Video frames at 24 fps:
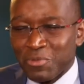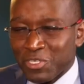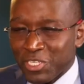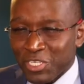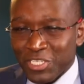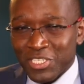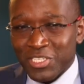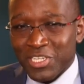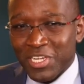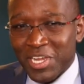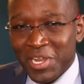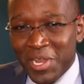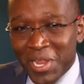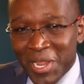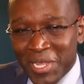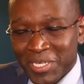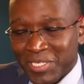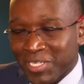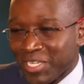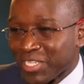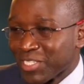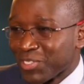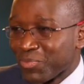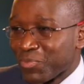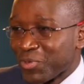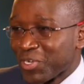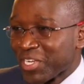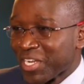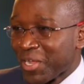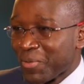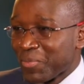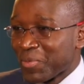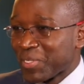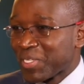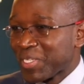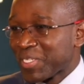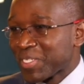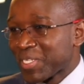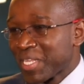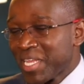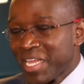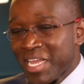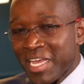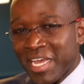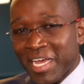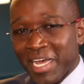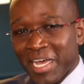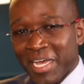Just lastly, as he put it up in his
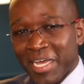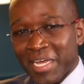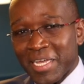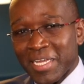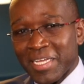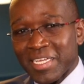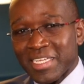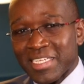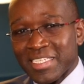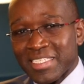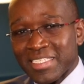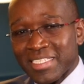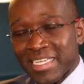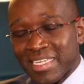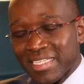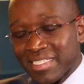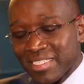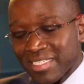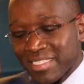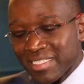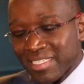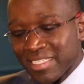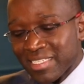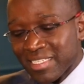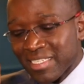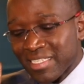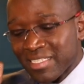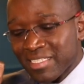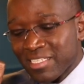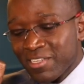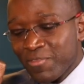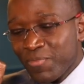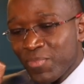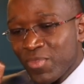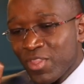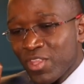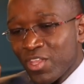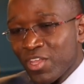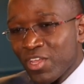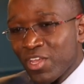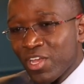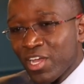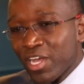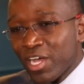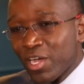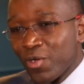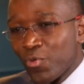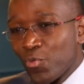sentences, it's
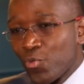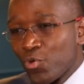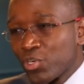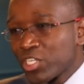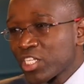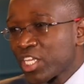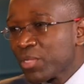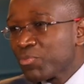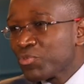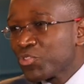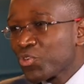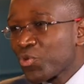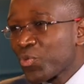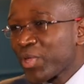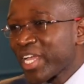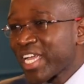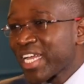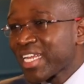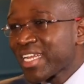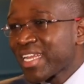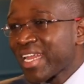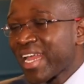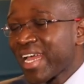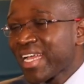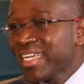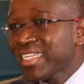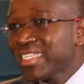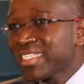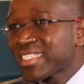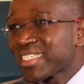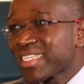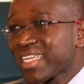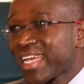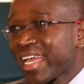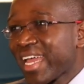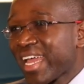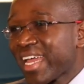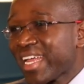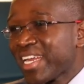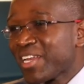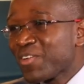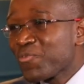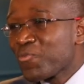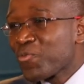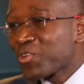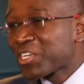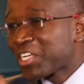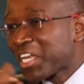what keeps you awake at night?
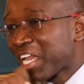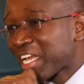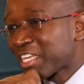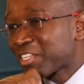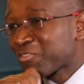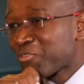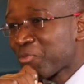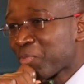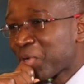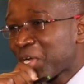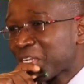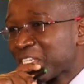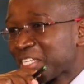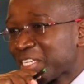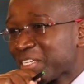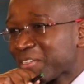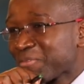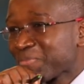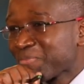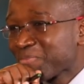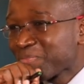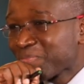And what next for Martin?